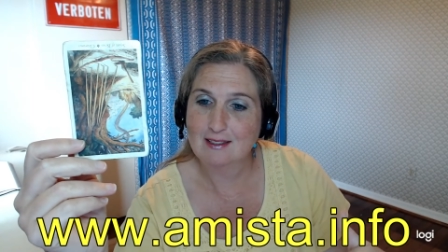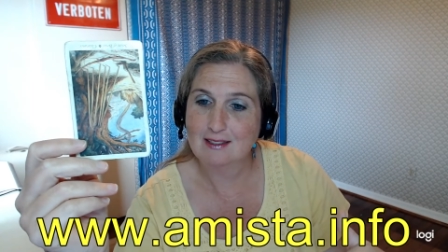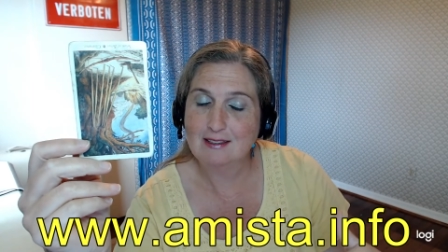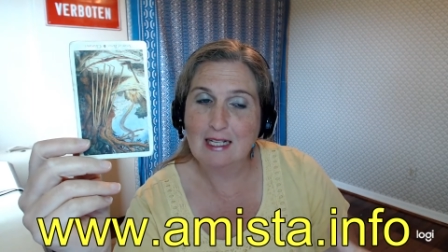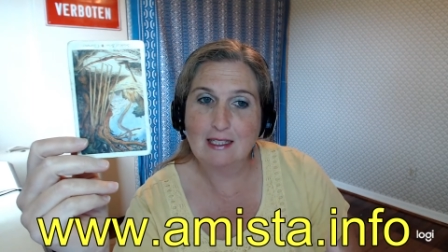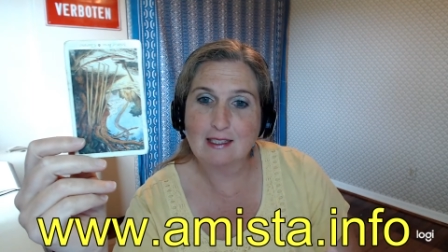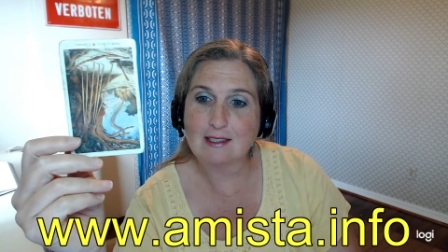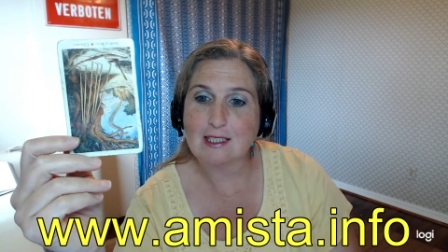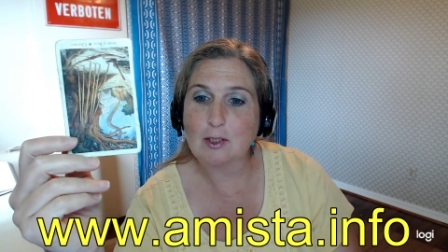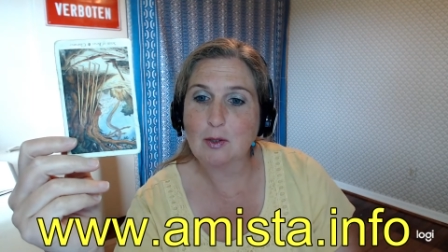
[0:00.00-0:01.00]
Not
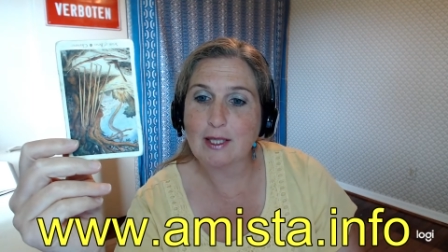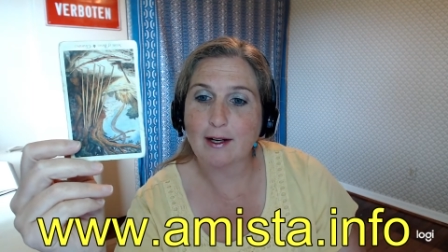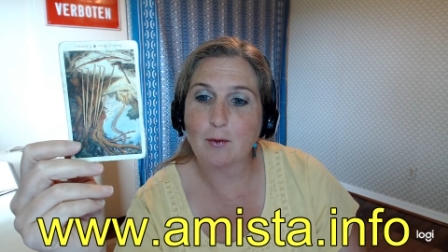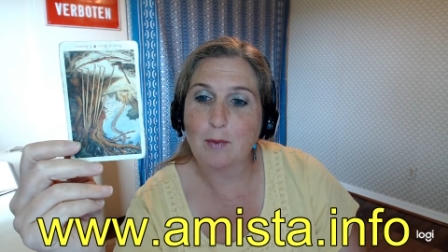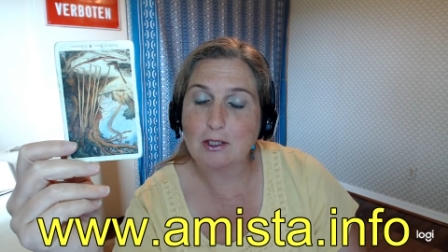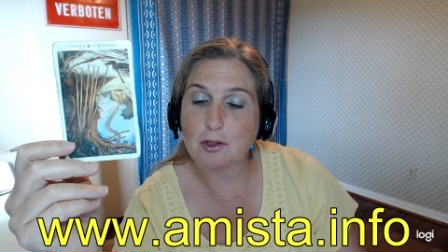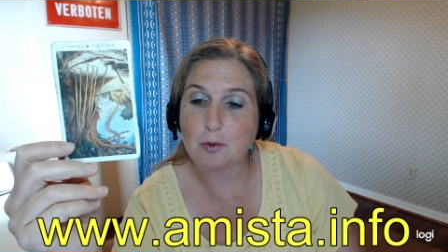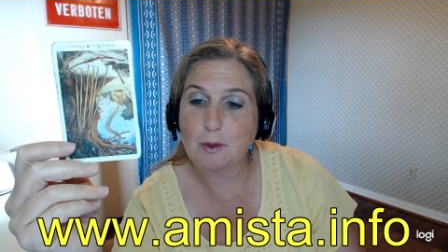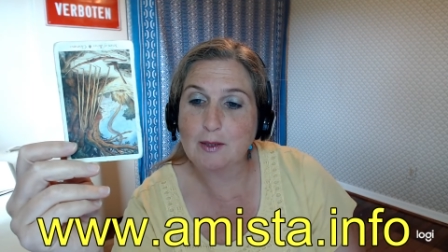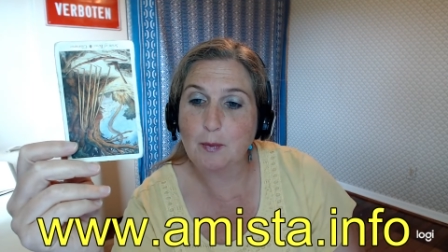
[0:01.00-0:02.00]
necessarily our best
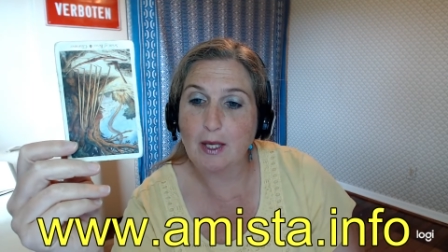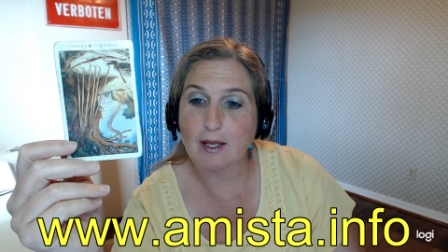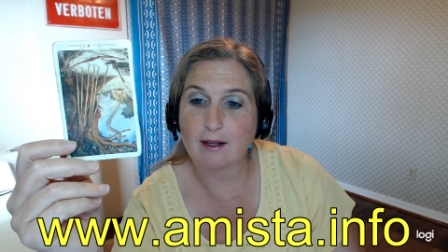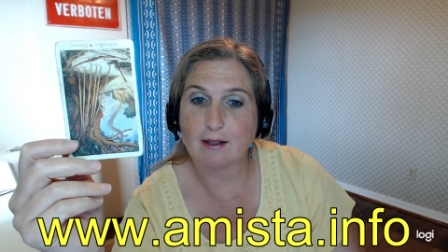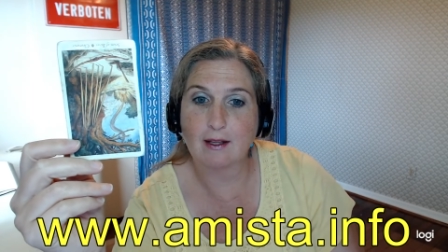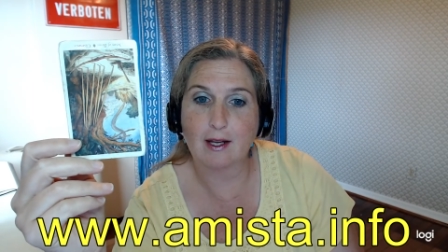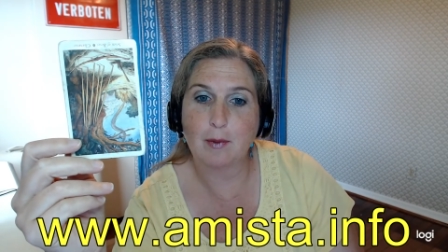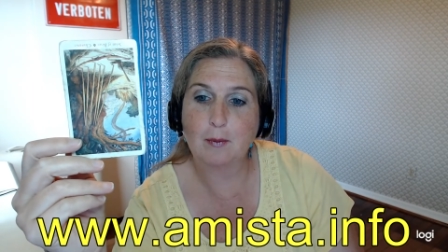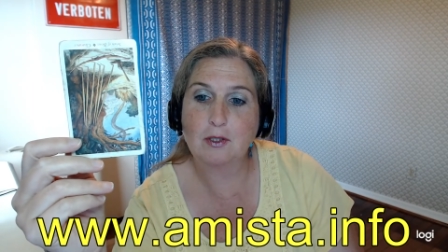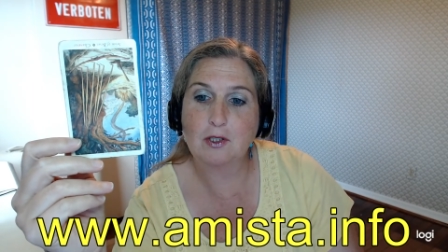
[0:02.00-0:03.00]
choice, but a lot of
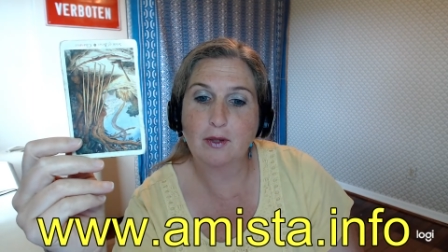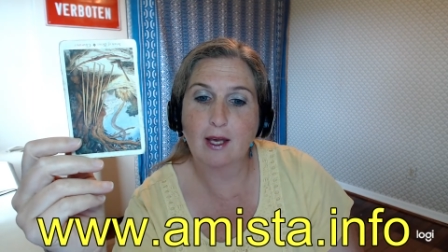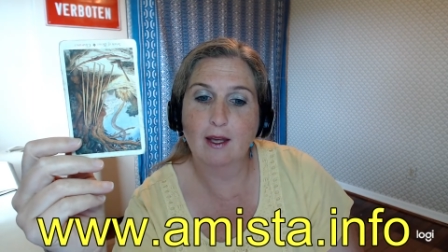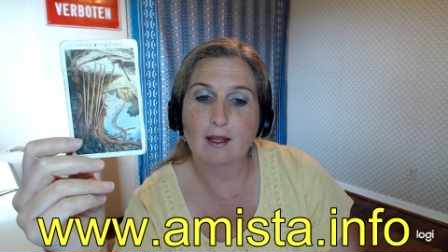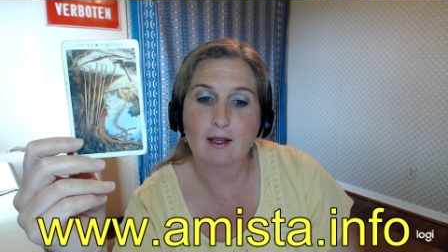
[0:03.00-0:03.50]
people do that.